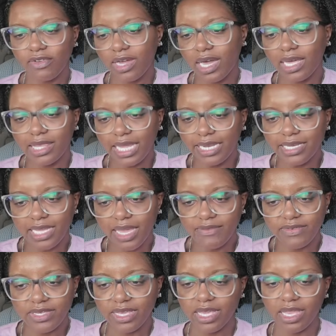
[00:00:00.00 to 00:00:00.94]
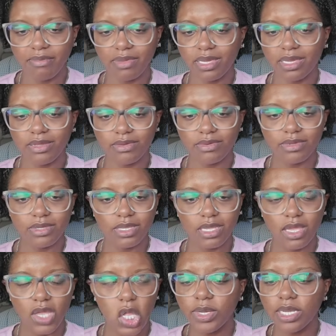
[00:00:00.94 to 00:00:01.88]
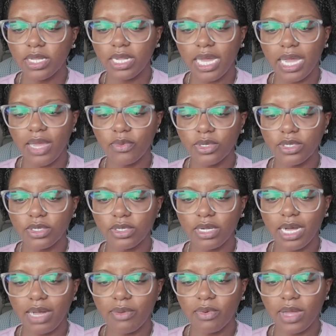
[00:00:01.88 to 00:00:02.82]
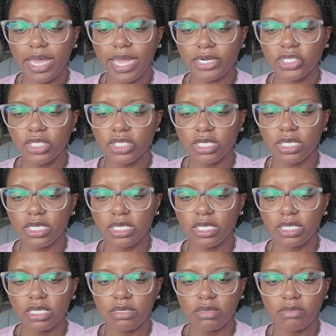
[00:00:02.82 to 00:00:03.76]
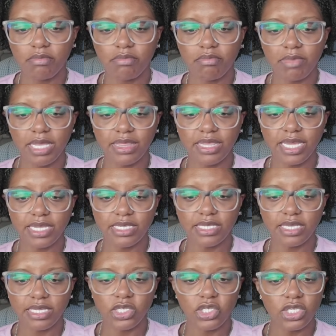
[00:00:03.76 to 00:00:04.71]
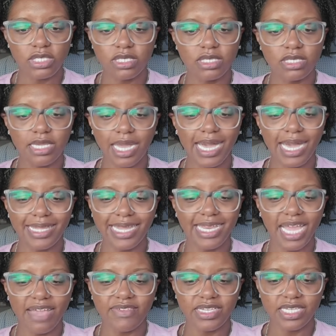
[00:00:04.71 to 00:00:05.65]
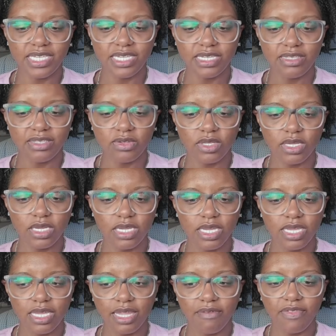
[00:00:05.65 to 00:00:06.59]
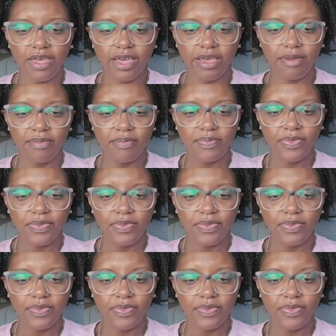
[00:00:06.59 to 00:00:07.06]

I'd like to have 10, but you know what? I will actually make that 10. Just, I like having 10. So look, love that.